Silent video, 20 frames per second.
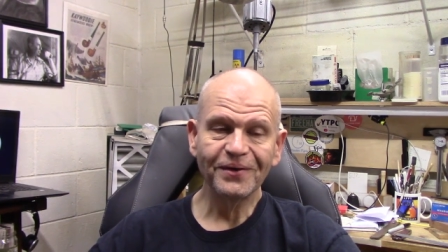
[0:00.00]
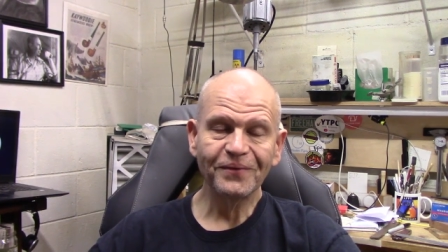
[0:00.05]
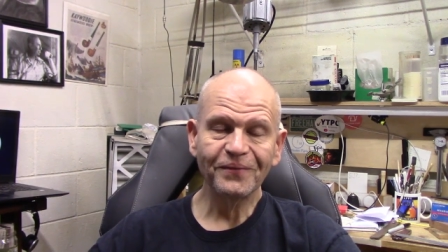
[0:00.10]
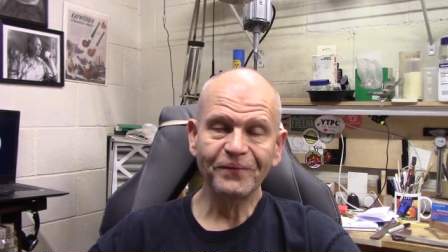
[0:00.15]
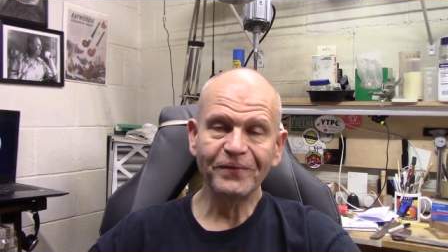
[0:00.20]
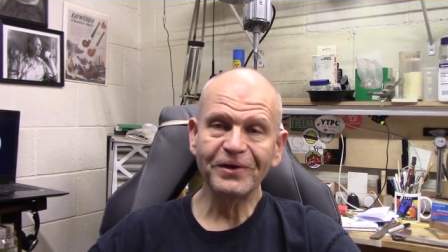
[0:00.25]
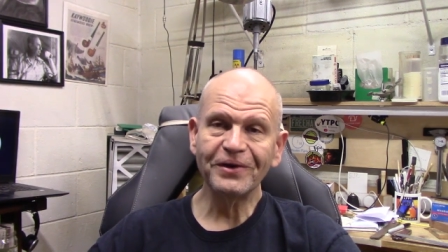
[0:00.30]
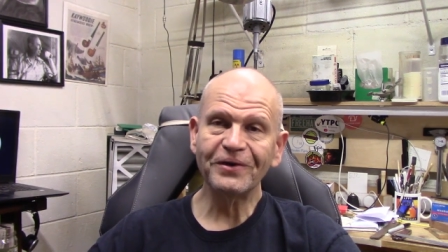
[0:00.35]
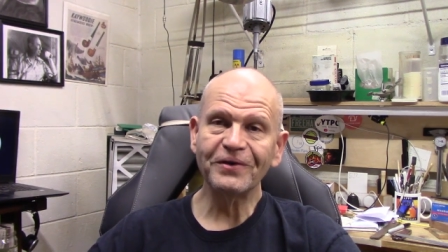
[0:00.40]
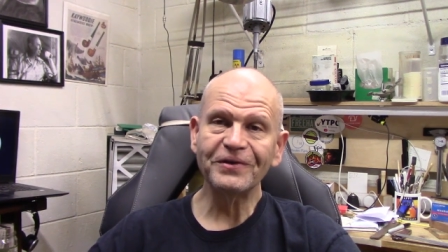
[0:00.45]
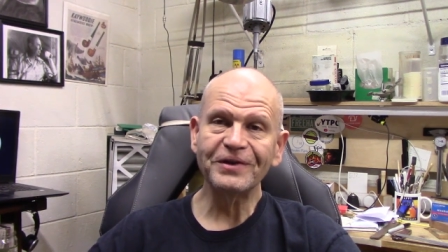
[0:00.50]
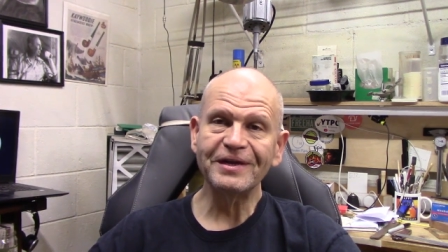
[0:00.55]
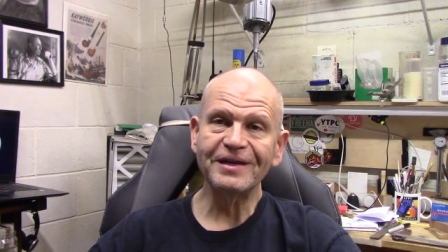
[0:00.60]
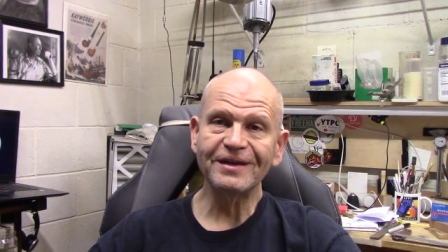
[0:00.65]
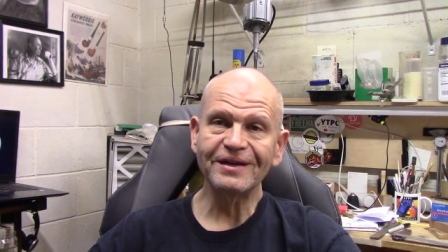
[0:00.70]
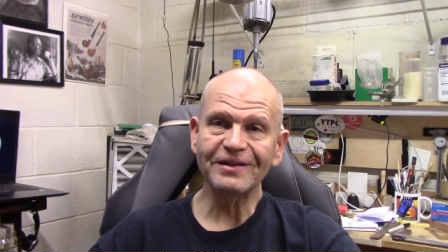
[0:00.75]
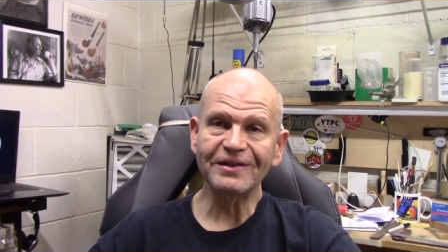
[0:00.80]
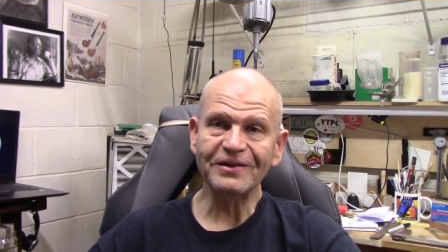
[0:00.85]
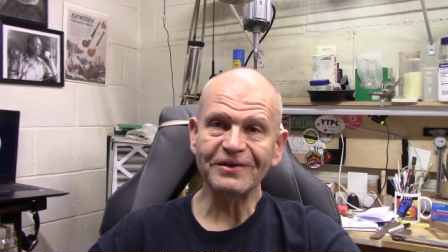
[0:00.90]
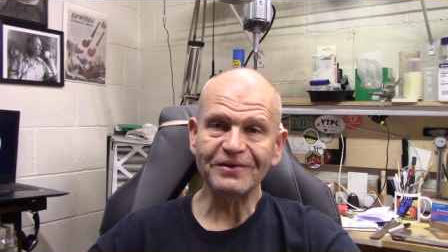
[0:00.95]
we all need
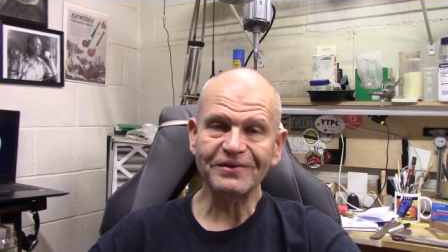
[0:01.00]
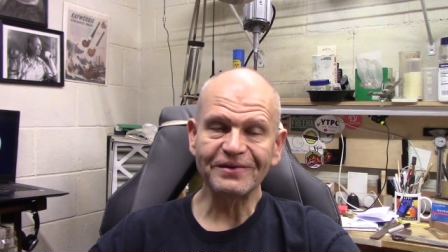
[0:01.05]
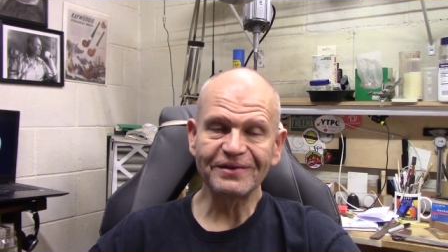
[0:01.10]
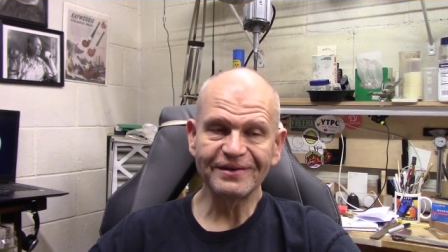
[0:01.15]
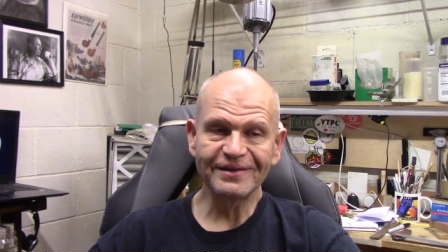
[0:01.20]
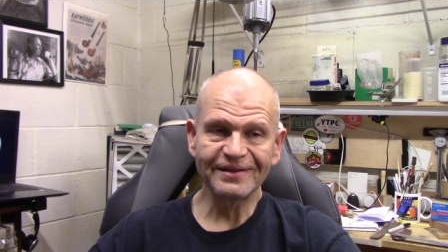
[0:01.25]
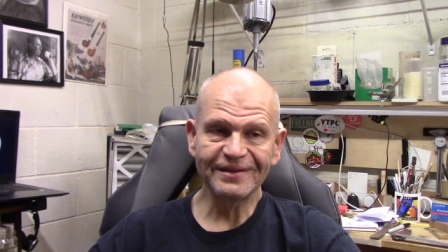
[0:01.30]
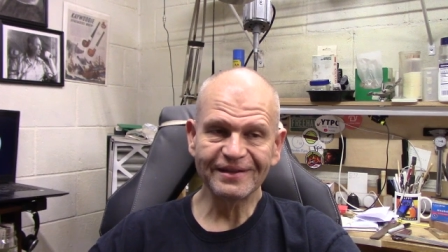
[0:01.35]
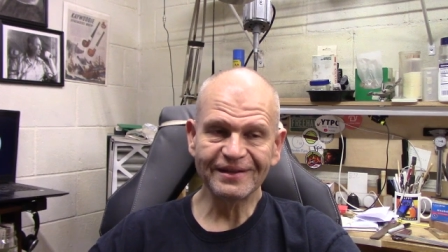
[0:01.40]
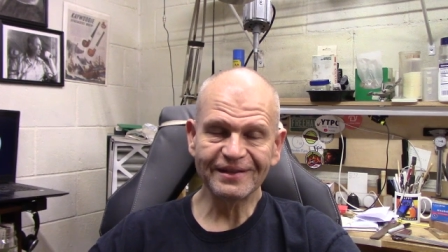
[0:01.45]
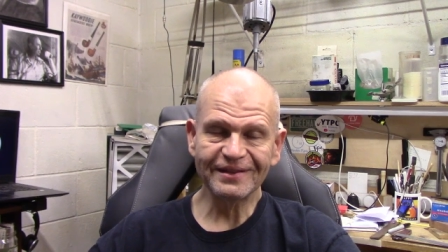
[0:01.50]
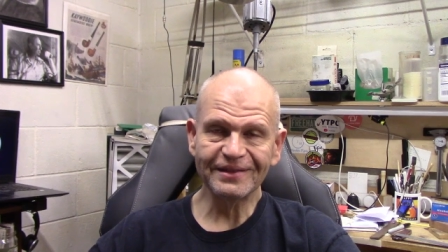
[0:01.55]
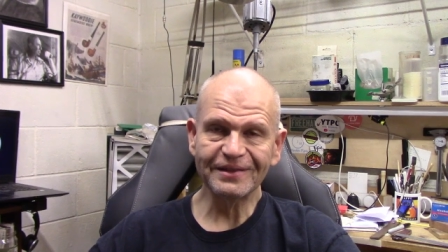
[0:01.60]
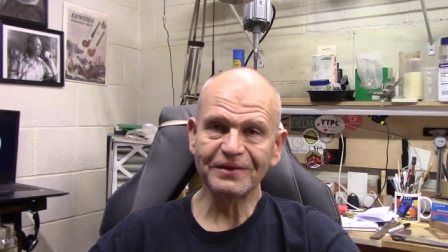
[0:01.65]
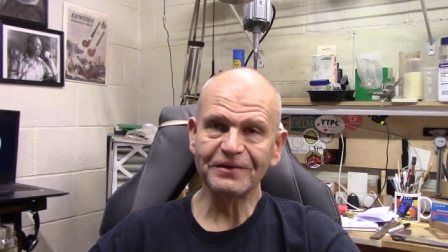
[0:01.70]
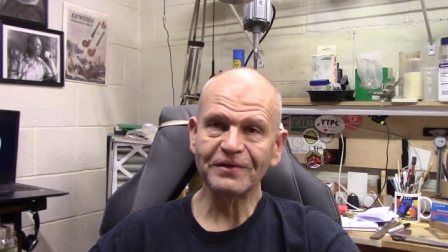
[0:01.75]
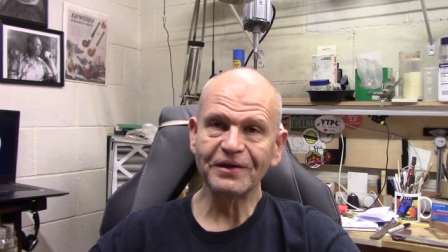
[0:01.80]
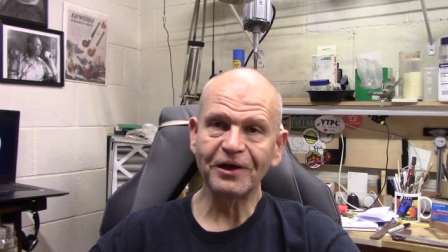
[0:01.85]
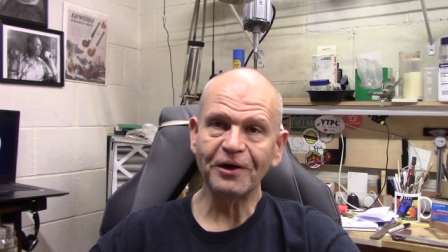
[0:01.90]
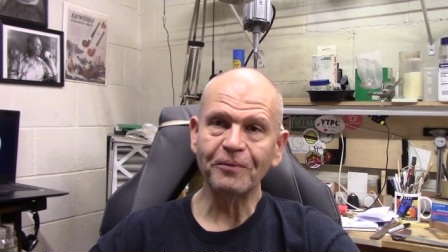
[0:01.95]
a
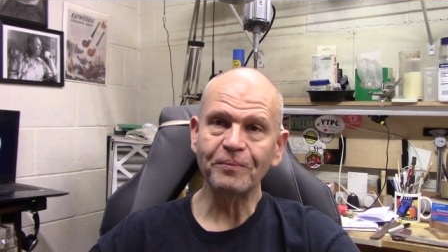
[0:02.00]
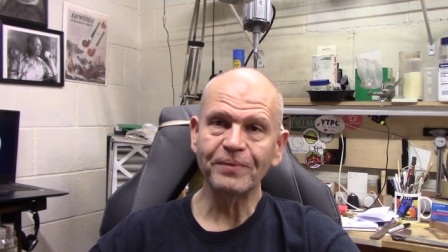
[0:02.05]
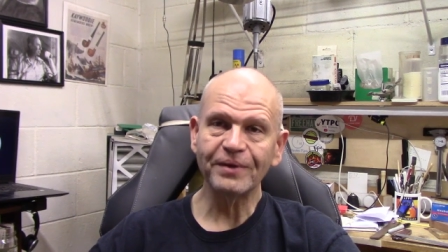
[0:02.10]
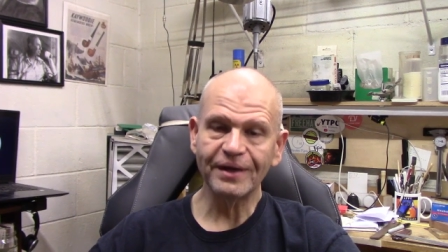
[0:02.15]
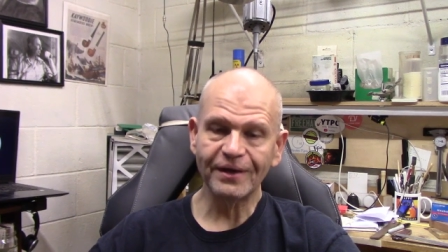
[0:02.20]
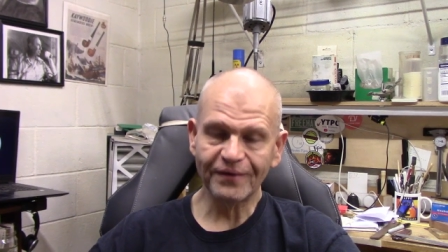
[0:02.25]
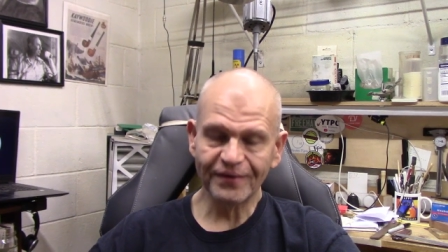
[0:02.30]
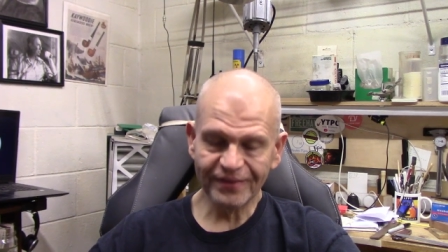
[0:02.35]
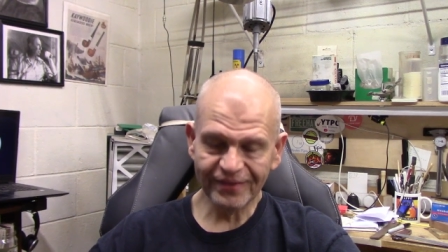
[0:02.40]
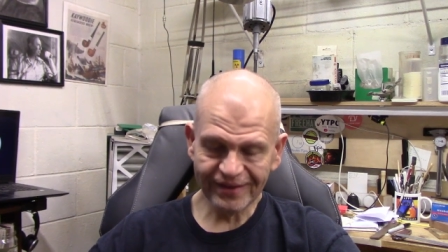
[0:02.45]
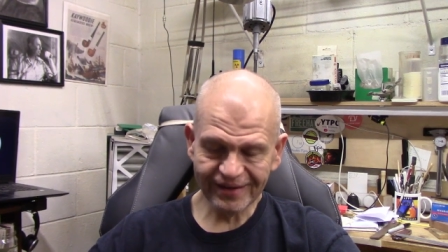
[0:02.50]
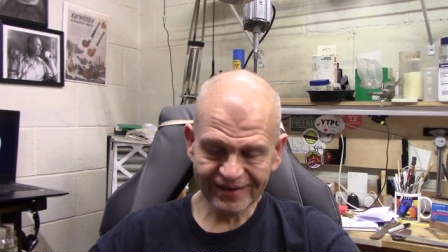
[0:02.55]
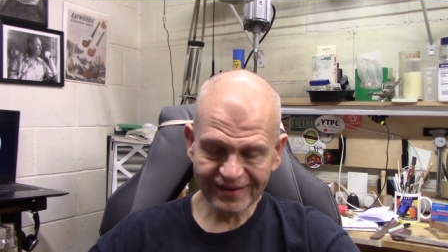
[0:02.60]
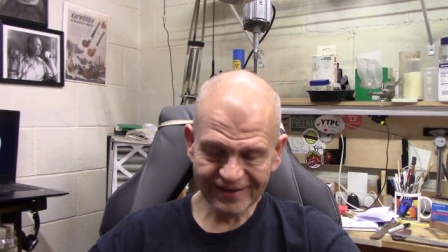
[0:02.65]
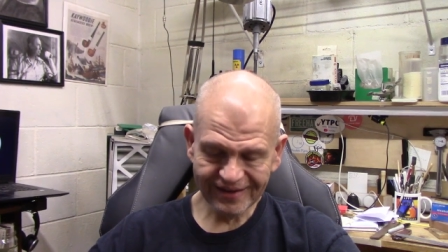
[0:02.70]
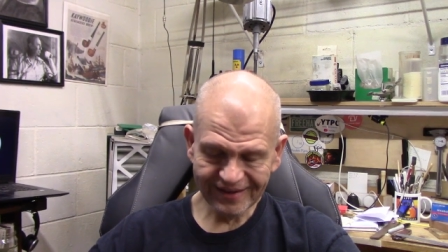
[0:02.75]
little help now and then.